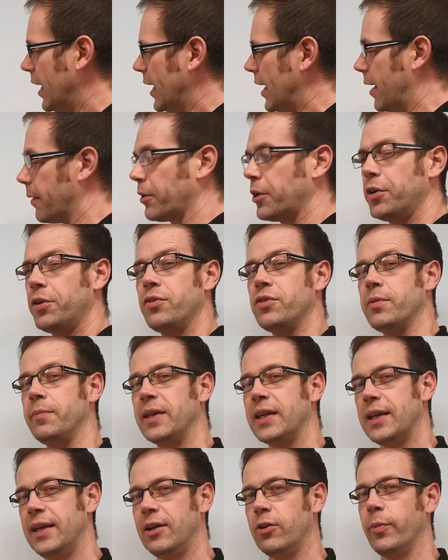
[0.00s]
Now I'm going to do
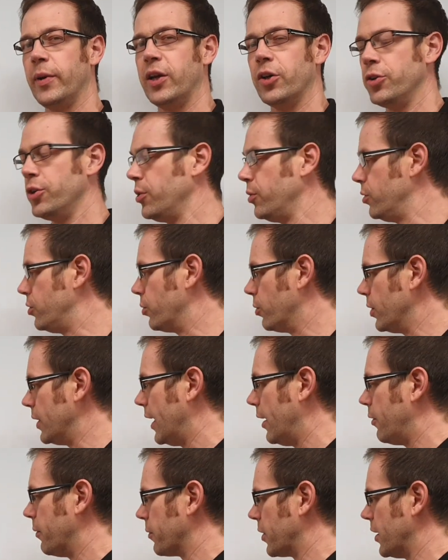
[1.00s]
something a little bit unusual
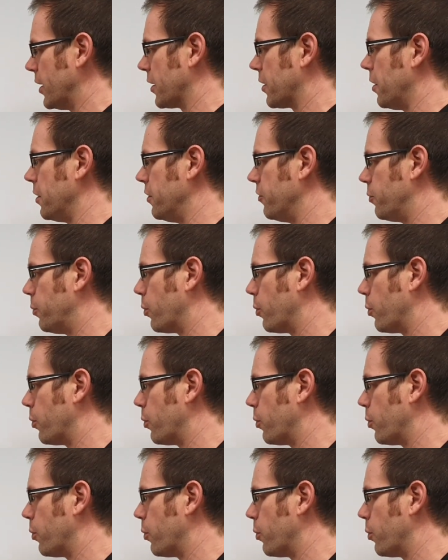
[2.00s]
now. I'm going to kind of